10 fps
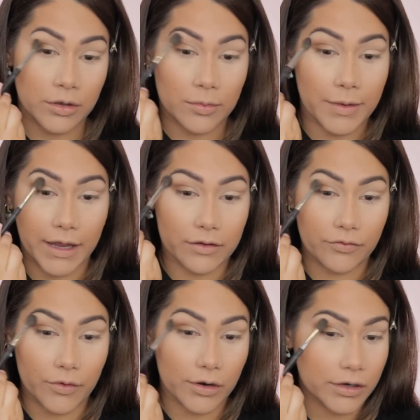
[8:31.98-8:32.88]
back and
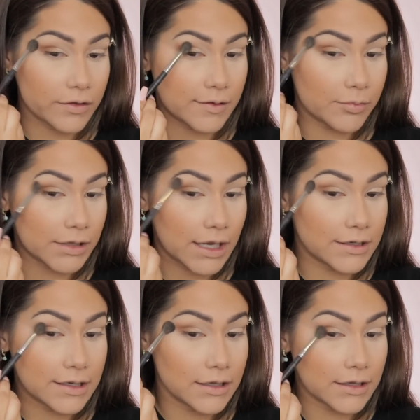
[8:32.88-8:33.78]
forth,
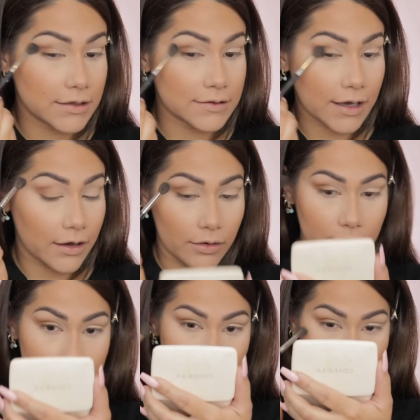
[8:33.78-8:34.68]
blending this
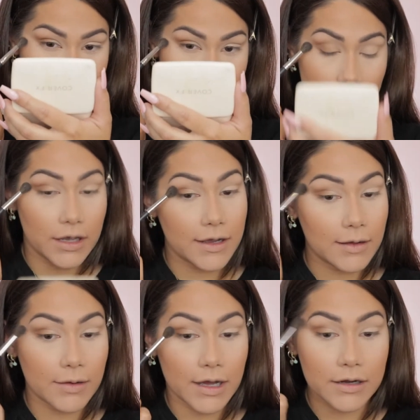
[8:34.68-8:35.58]
out. And
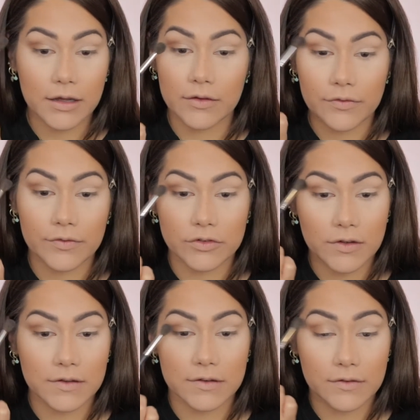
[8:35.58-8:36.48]
I'm kind of
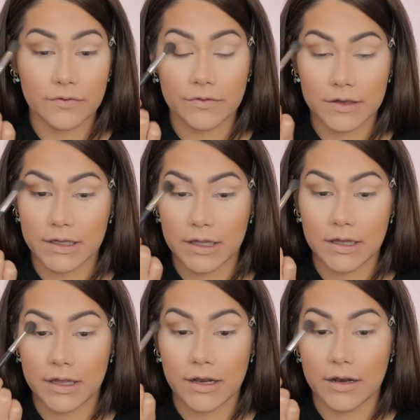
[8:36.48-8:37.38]
just
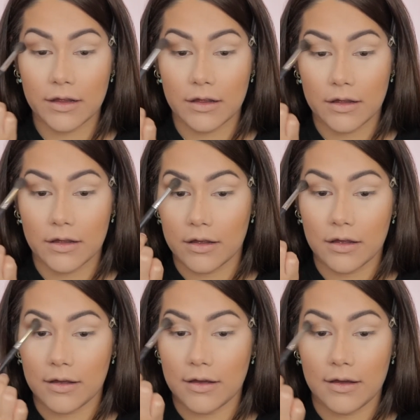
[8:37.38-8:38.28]
flicking it
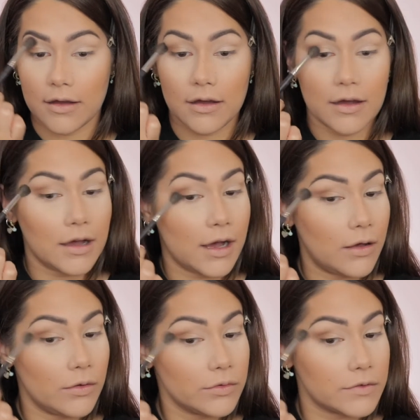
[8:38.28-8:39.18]

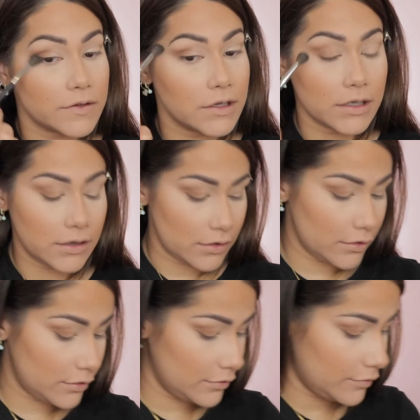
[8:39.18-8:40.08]
out here,